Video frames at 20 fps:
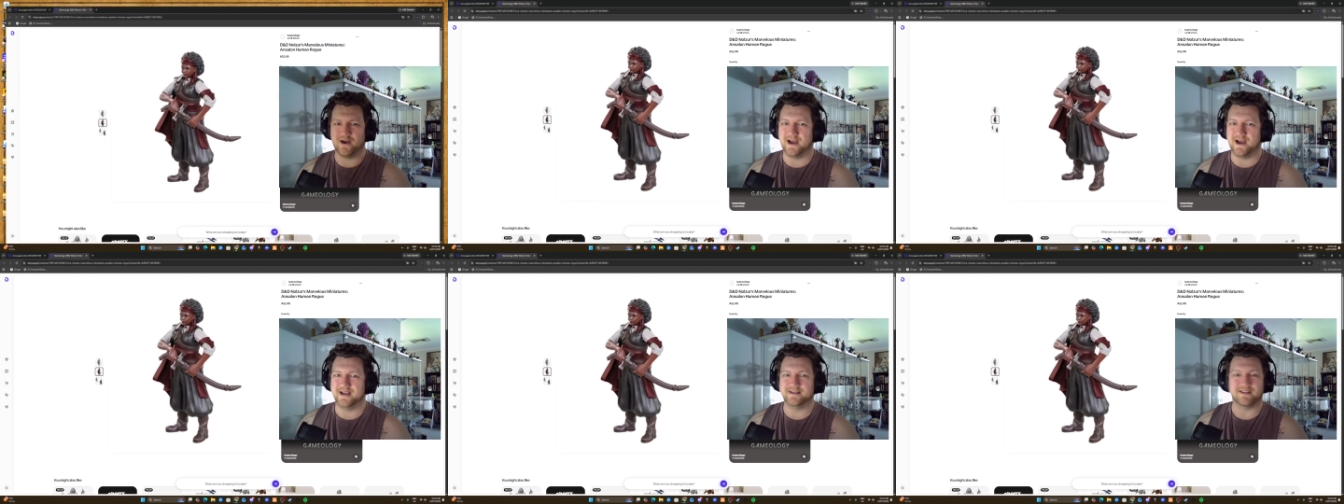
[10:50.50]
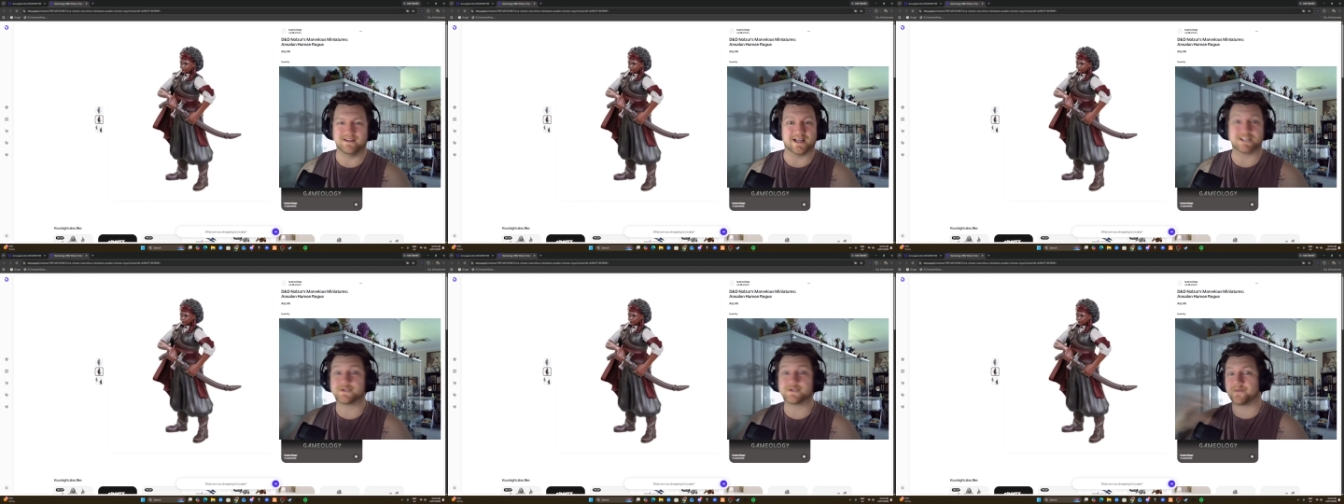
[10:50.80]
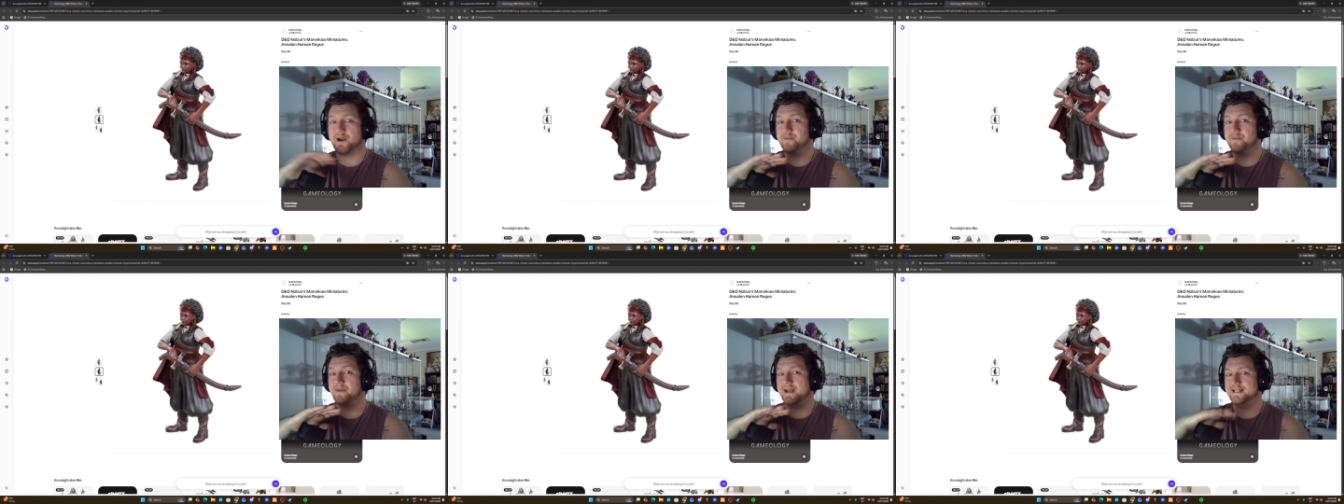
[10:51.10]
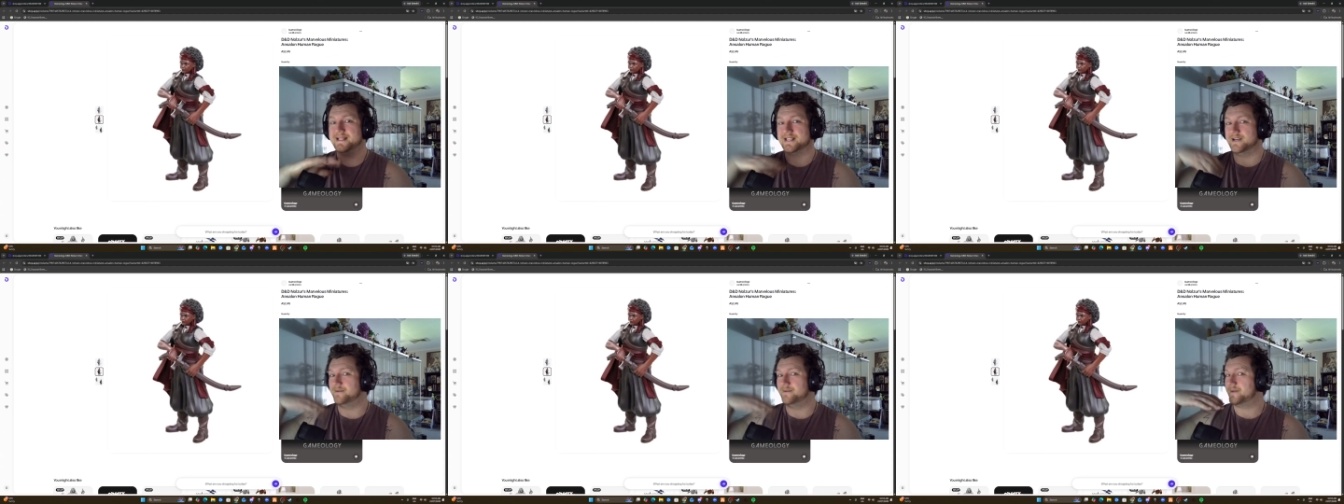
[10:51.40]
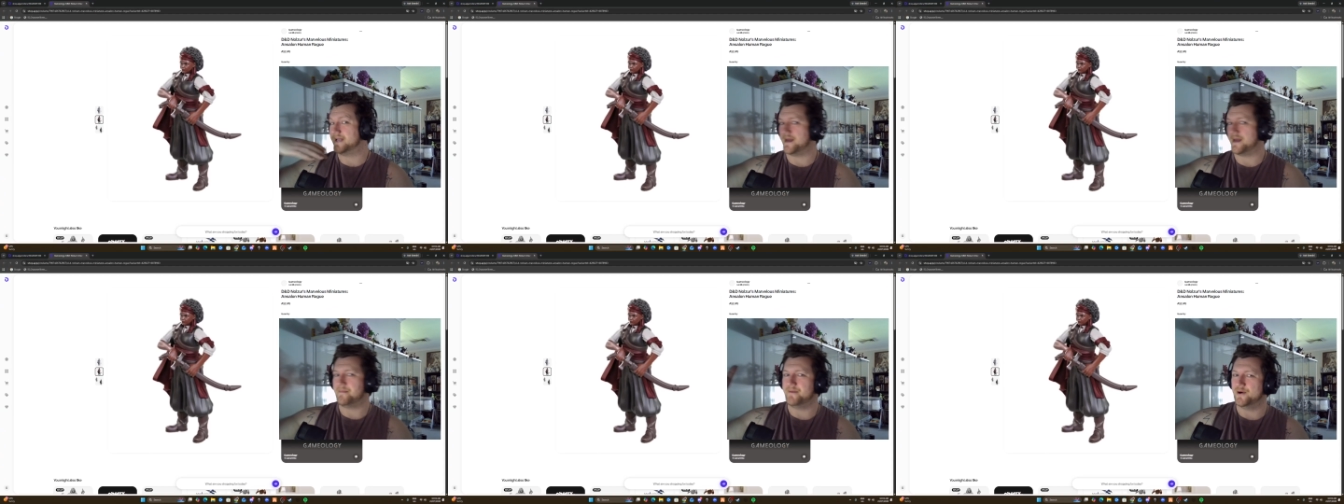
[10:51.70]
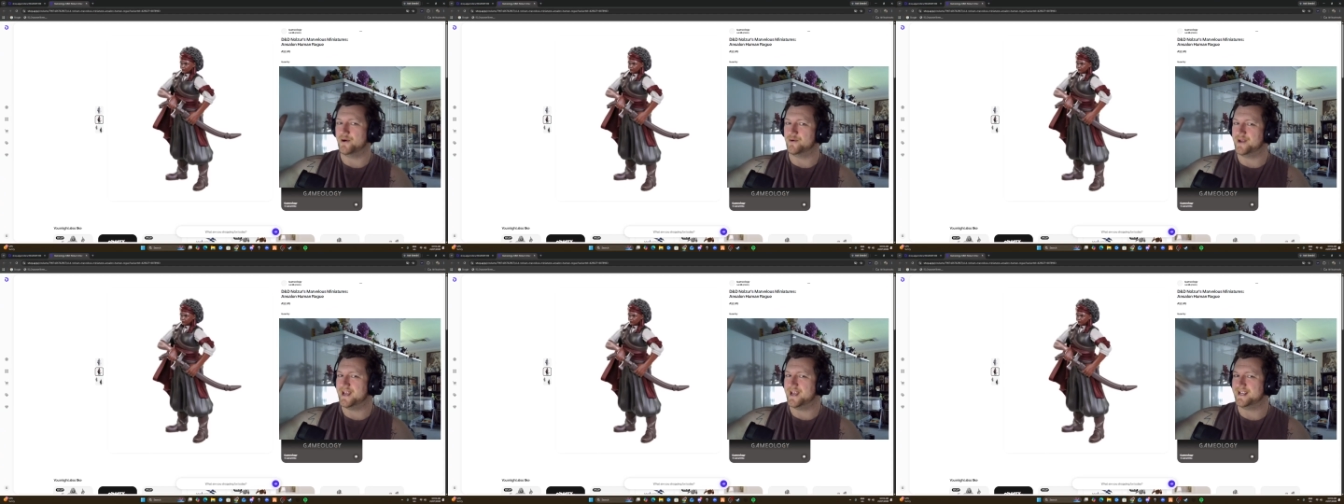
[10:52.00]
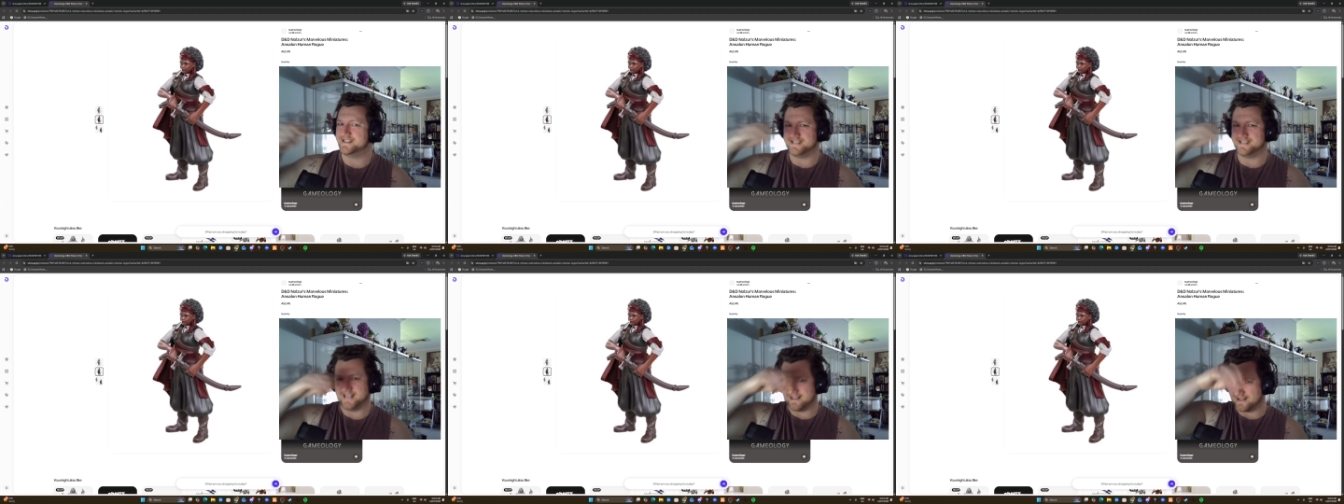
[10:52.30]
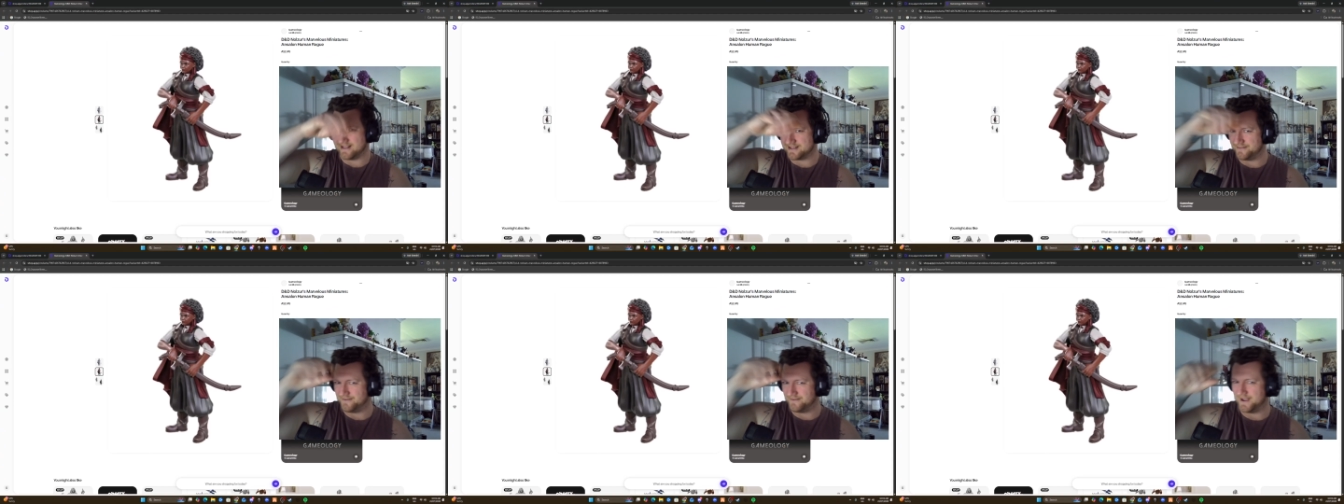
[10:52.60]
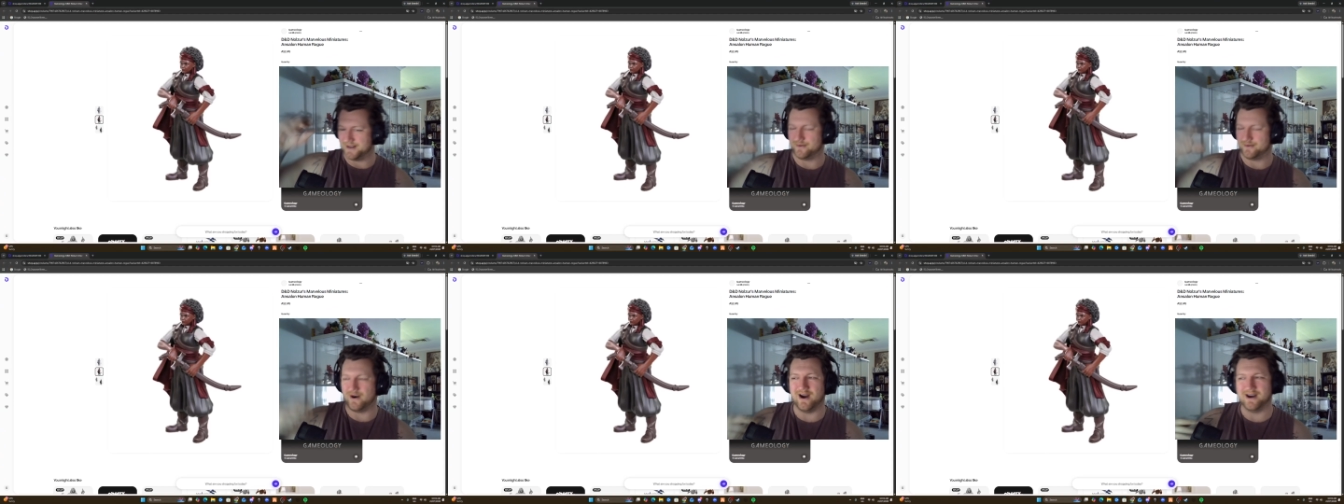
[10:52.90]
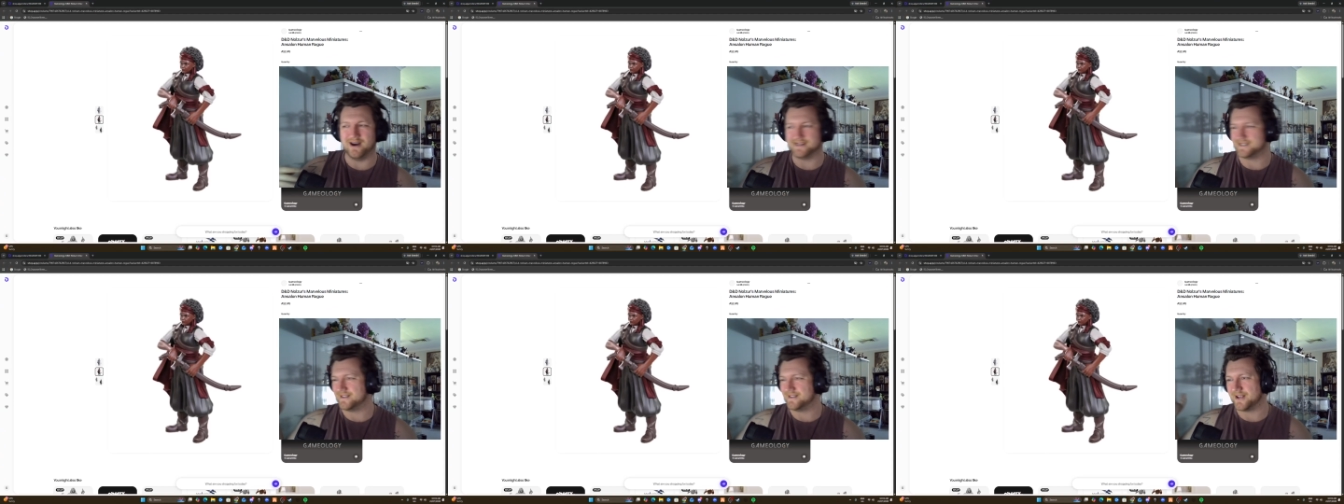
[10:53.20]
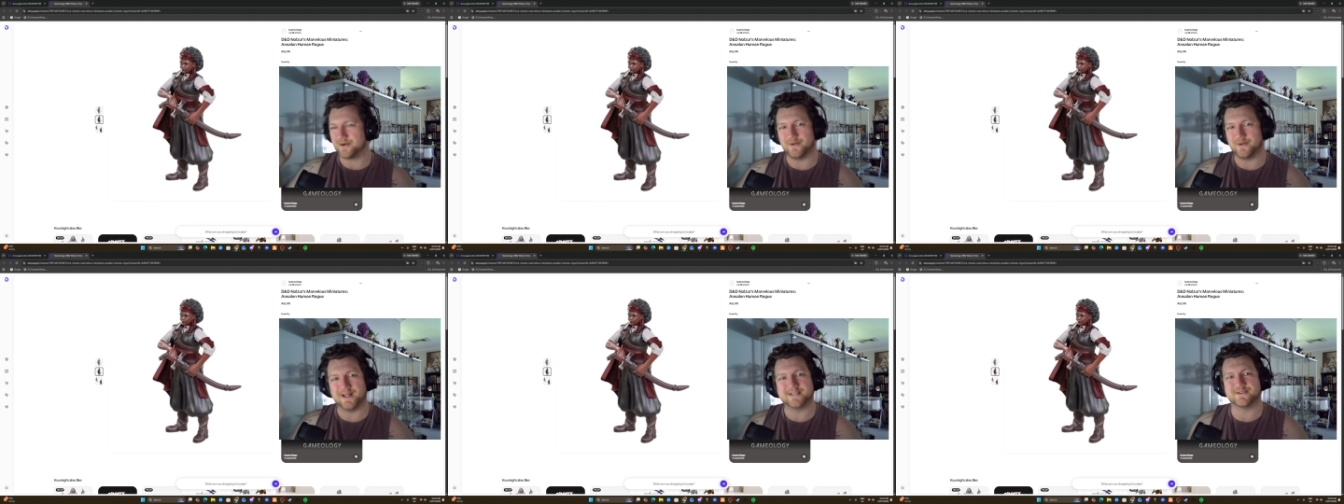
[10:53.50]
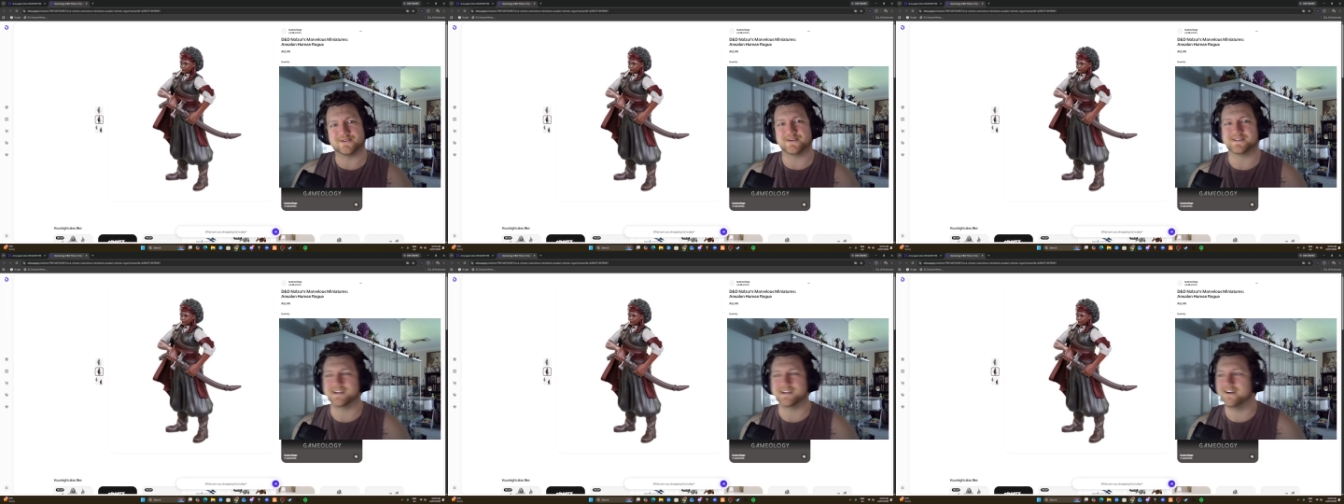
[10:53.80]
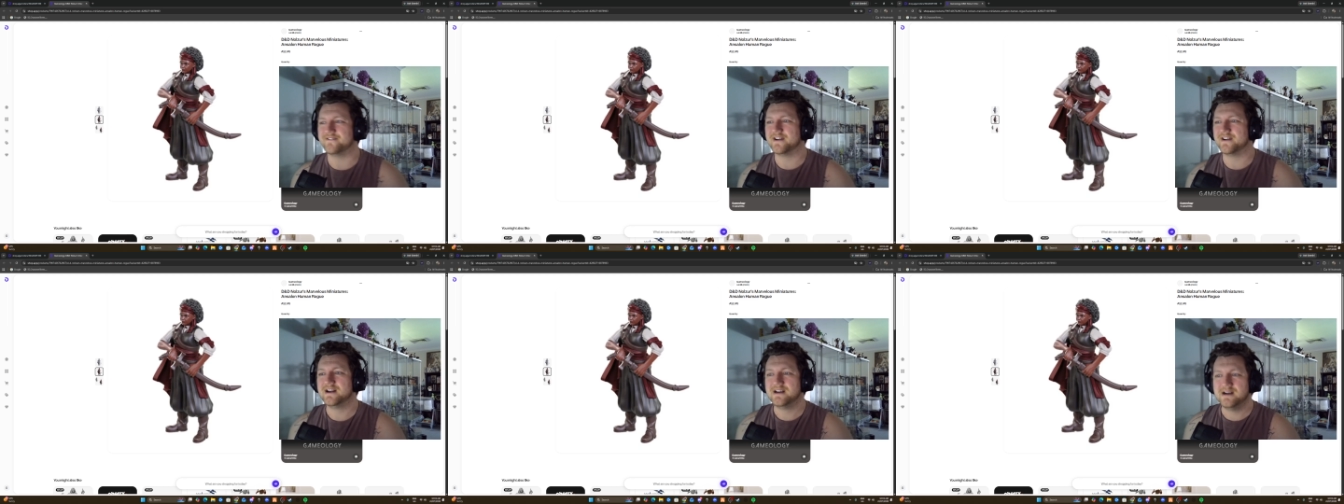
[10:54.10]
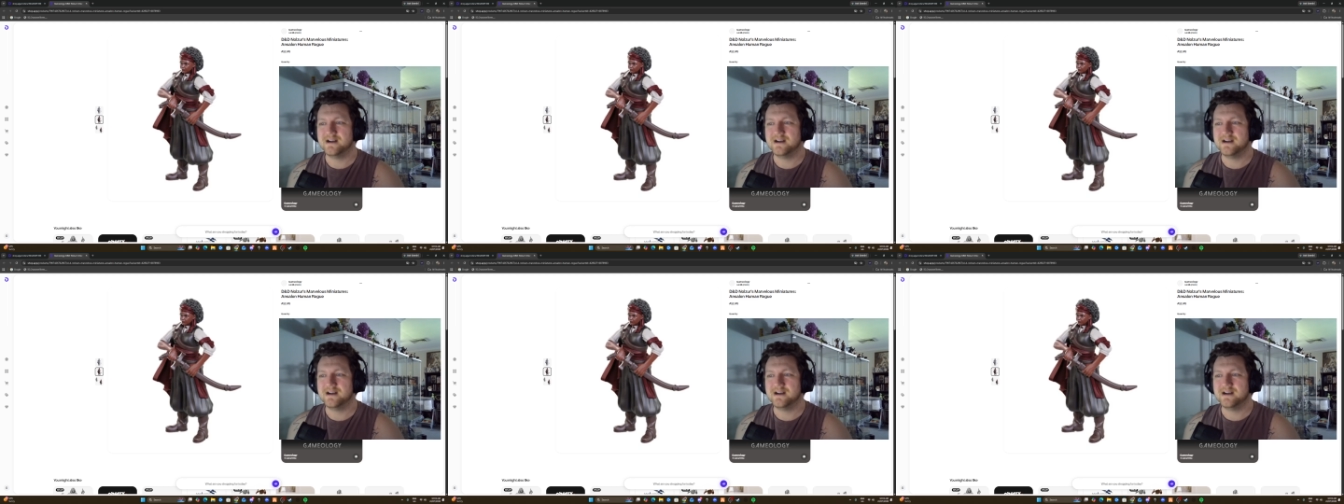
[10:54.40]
I like spray paint them and get buildings and get like the fake grass and like all that sort of stuff.